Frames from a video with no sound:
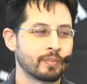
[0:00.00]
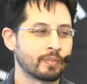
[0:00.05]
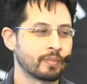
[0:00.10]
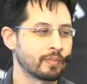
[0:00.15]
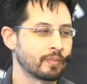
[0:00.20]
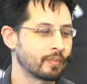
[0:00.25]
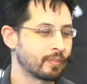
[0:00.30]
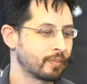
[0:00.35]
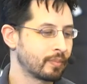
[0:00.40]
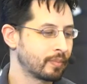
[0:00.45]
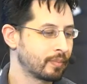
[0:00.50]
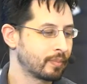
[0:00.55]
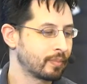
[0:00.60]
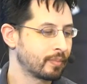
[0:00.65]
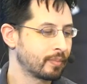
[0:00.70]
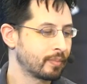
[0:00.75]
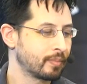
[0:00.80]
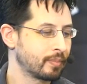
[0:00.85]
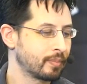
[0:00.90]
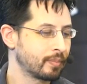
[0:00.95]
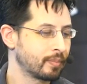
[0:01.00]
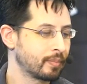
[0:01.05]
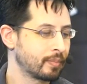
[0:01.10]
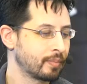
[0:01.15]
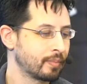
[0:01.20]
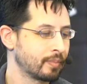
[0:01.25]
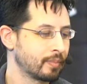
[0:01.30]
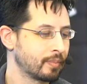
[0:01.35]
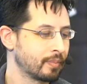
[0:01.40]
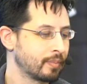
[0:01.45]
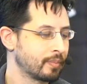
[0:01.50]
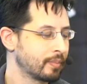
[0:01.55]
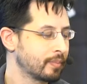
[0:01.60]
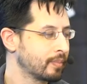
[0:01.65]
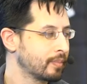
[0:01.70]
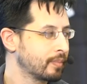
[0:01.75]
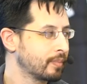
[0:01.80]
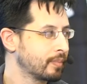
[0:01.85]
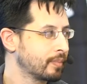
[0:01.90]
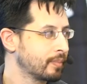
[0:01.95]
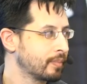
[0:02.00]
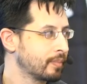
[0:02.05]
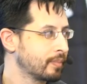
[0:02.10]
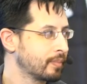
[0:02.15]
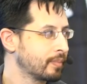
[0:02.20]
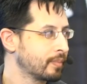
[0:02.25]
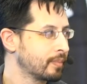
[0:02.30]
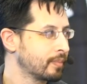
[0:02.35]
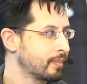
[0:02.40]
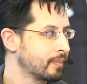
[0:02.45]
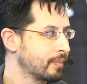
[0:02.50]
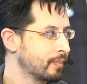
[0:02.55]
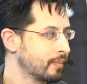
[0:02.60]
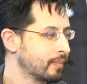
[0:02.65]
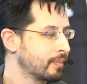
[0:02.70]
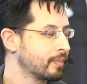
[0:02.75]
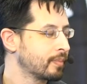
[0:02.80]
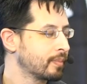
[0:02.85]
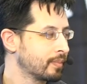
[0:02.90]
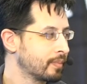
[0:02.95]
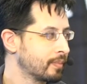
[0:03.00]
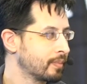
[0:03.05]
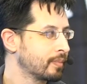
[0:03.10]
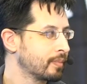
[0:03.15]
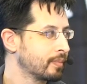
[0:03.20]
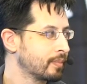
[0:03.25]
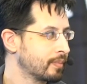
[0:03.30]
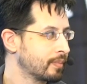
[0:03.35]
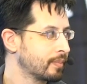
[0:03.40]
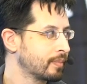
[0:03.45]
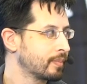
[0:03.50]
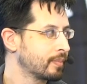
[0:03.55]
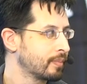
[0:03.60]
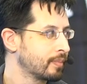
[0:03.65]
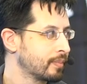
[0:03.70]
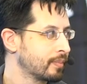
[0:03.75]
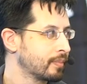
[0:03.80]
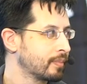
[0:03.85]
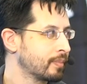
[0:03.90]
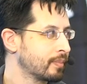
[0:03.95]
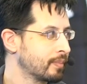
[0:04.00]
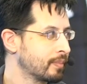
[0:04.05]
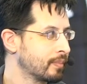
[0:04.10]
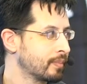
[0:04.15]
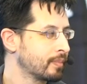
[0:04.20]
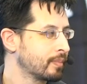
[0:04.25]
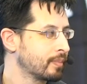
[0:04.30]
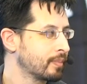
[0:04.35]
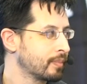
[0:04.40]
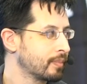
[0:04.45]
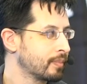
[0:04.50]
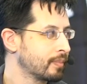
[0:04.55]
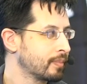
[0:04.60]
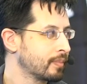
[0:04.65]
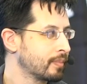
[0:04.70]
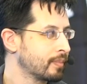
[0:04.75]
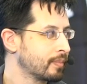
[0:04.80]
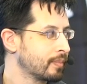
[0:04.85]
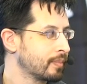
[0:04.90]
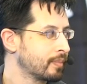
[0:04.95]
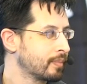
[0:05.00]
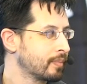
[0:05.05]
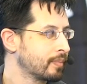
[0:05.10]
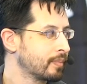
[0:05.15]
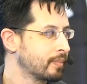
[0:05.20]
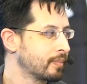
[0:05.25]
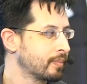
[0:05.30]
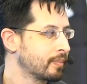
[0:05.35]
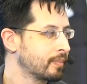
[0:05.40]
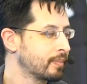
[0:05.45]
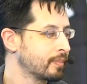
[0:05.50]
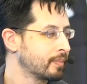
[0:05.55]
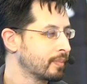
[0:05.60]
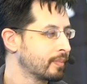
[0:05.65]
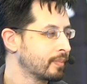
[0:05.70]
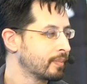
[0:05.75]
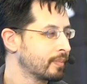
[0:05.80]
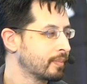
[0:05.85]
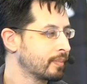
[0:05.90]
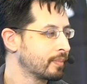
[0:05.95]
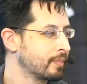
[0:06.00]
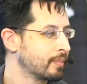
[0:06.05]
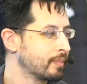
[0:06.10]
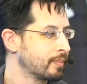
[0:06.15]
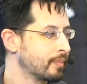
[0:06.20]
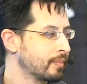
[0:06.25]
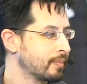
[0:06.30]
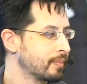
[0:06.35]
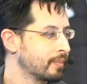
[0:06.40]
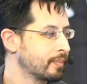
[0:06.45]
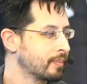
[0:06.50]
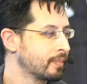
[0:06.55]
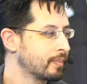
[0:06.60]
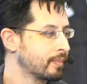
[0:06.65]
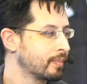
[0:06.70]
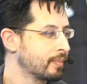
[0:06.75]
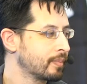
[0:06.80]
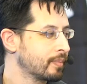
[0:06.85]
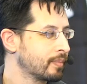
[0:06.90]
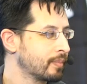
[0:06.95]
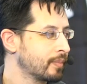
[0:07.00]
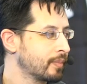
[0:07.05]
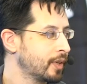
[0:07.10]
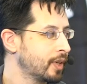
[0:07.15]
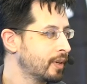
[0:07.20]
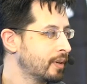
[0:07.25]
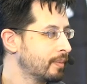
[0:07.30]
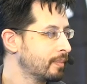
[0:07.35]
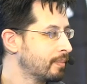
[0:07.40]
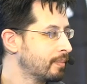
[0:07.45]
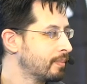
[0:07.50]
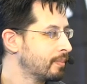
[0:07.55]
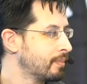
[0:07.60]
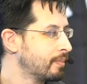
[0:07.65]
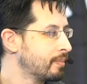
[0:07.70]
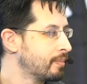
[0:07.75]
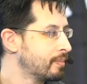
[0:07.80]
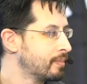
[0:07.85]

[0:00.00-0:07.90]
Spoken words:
[no speech]